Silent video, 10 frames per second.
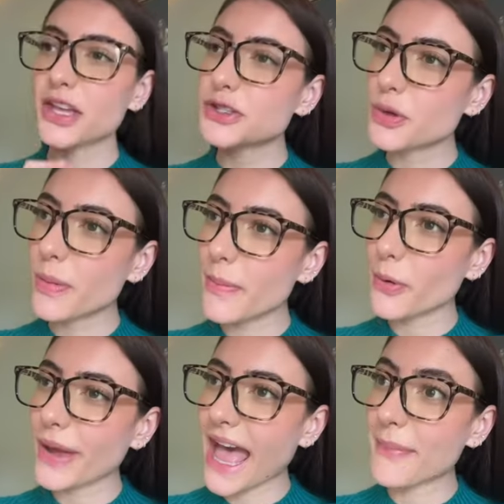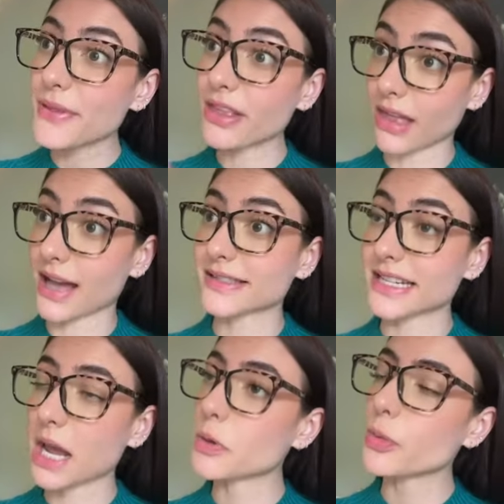Do you remember what happened the last
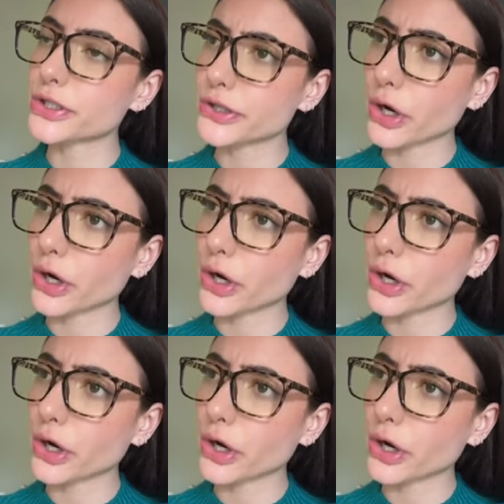time you went to